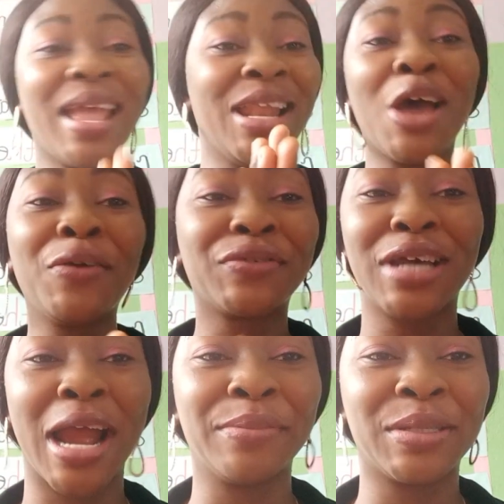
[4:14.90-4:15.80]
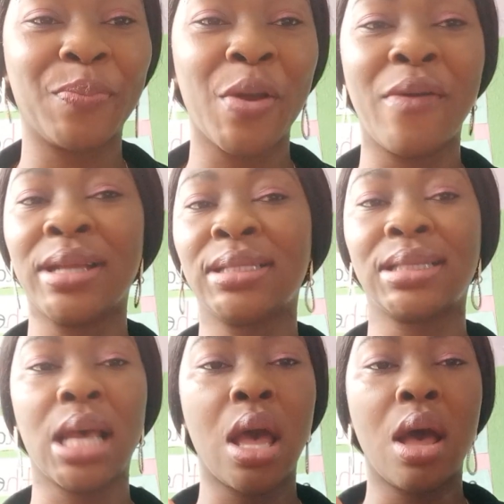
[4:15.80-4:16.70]
A lot of times parents
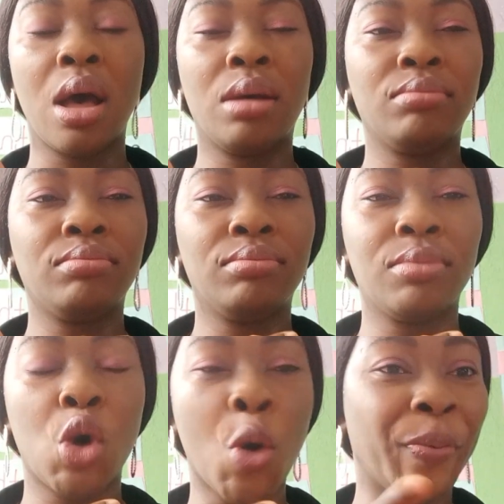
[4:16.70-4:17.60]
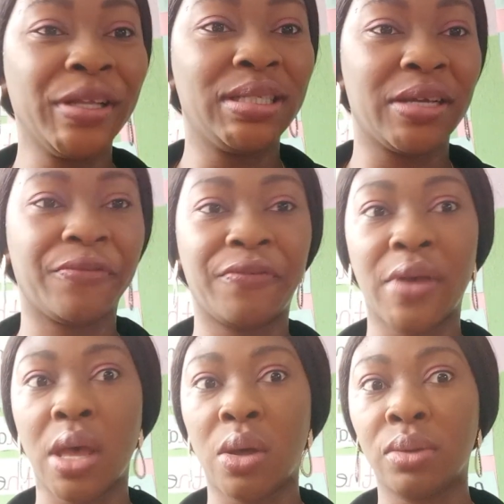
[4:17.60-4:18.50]
open their
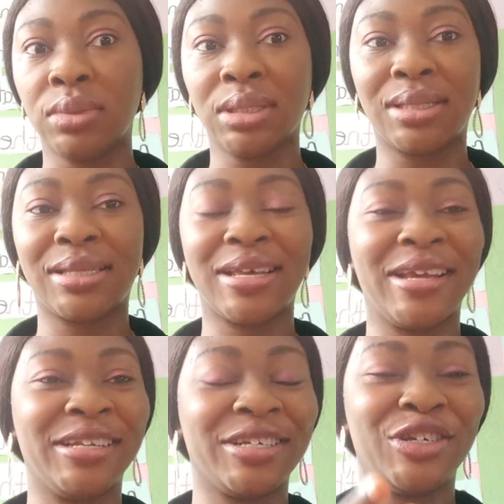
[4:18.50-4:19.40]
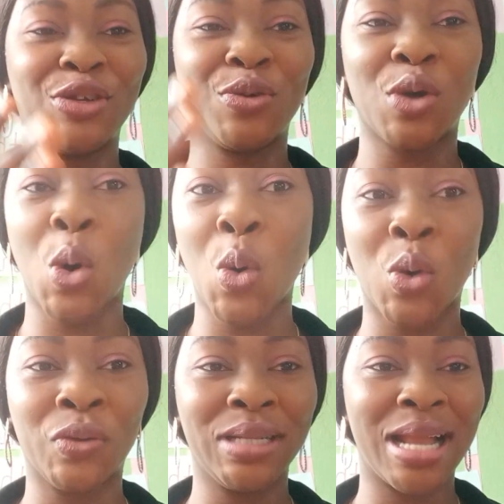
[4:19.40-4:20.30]
phones and go
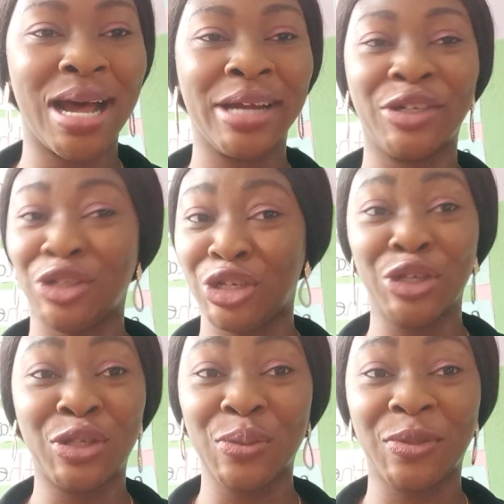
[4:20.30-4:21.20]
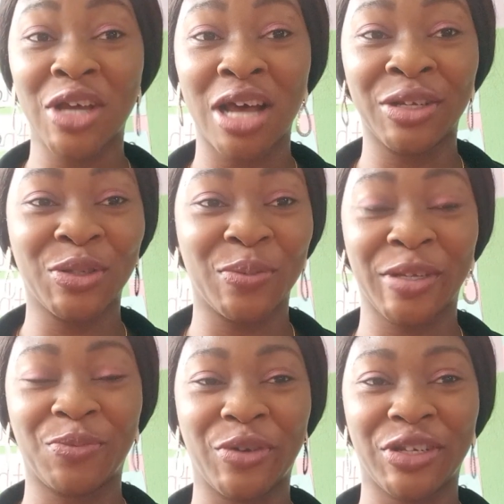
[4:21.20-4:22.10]
online on YouTube channel to
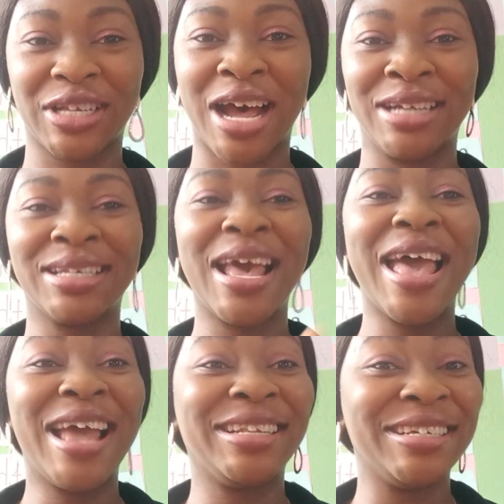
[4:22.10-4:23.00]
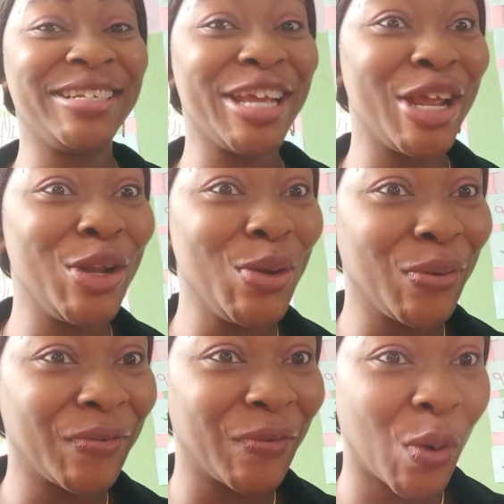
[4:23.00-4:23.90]
be precise, and then they
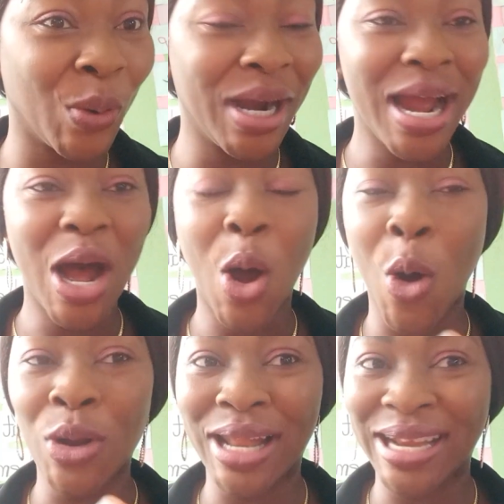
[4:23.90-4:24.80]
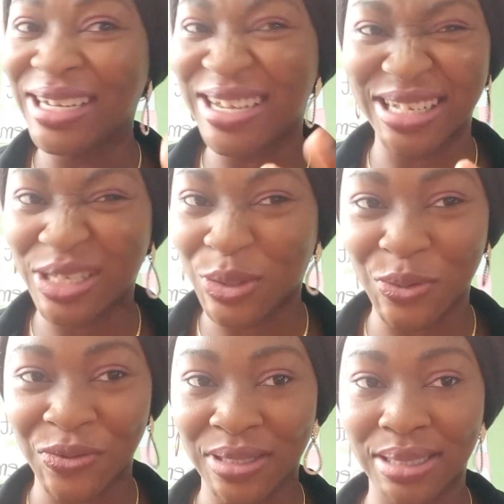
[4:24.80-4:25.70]
look for online
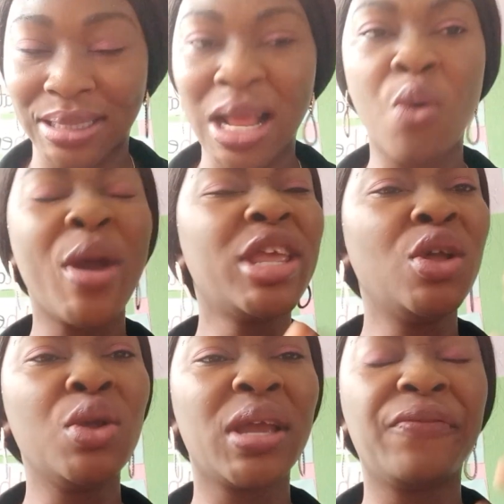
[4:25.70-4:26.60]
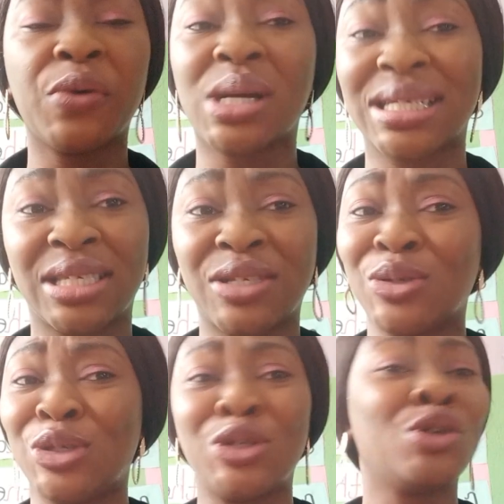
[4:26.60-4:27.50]
cartoons. Now when you're looking for
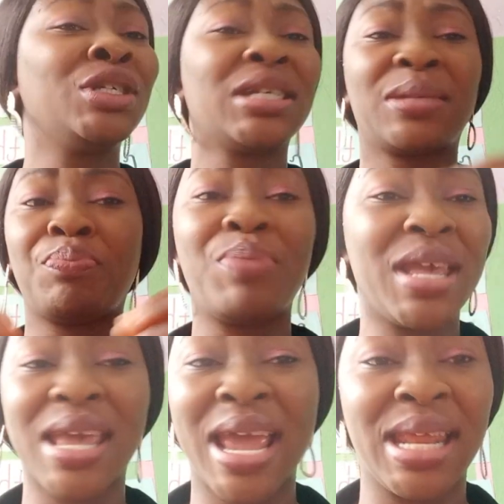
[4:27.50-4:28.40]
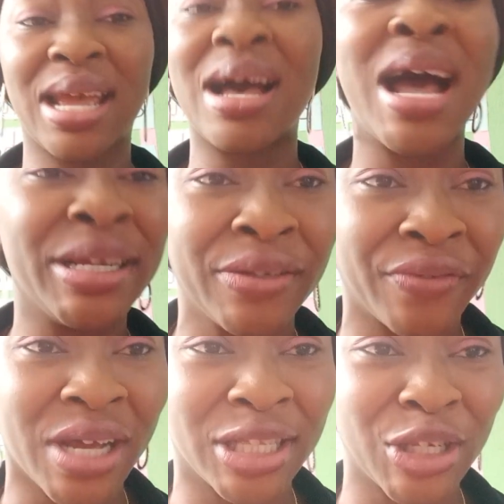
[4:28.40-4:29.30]
cartoons, you don't just pick any kind of
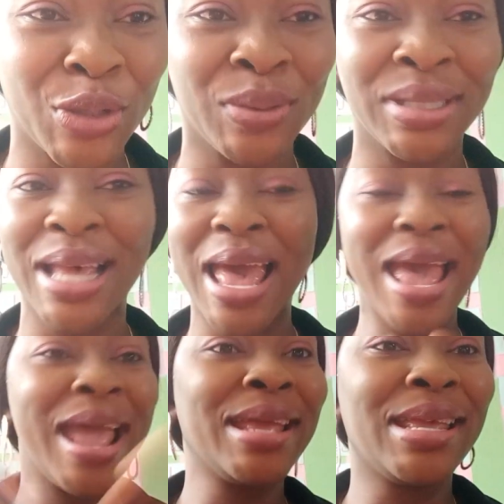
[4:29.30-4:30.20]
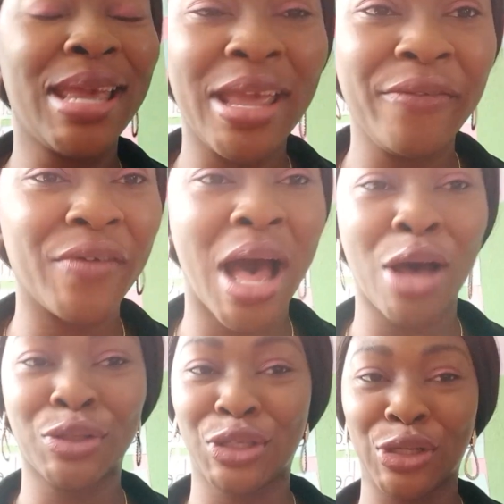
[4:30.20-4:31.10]
cartoons and give
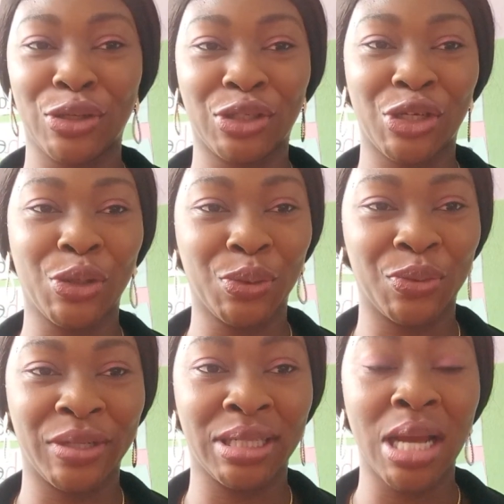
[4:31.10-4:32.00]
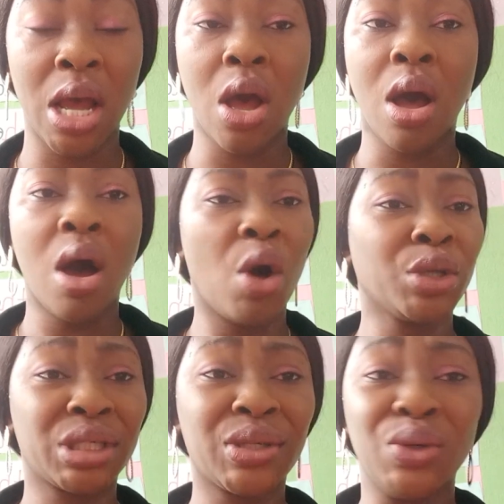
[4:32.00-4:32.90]
out to your children
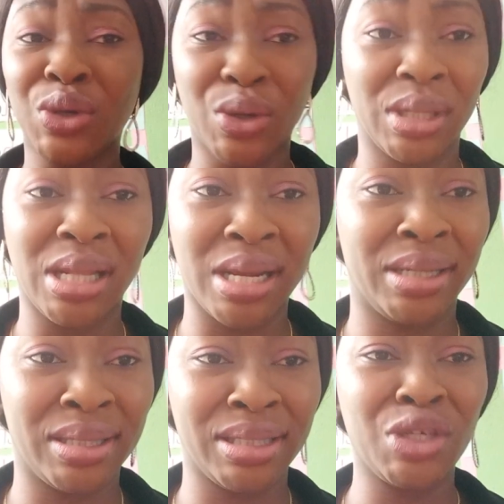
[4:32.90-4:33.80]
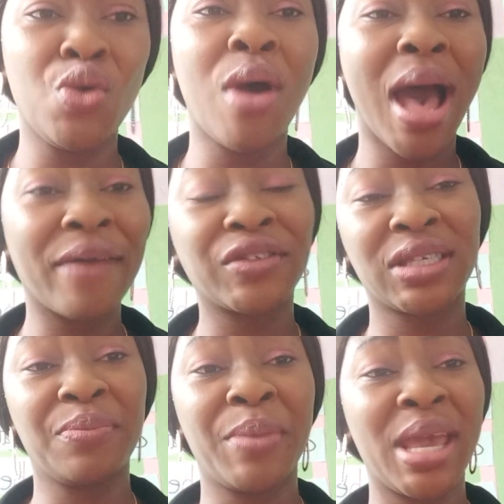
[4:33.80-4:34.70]
or to your learners. You
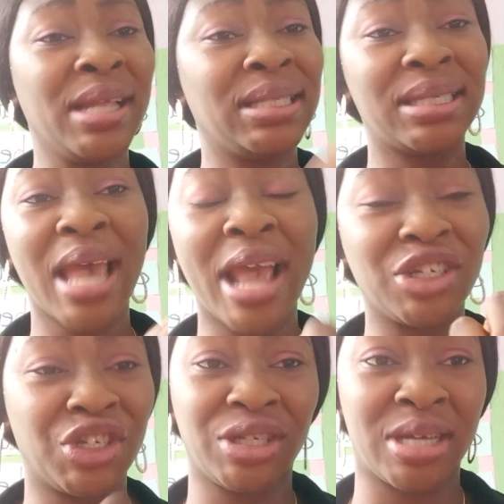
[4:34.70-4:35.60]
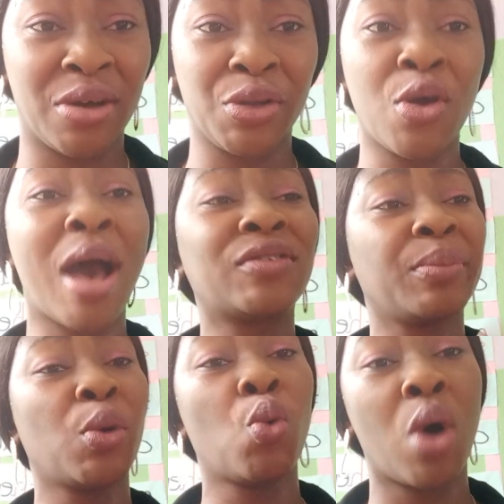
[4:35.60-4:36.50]
have to be intentional, you have
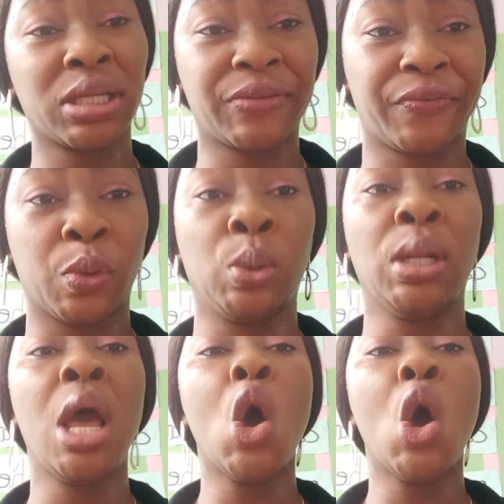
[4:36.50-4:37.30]
to be watchful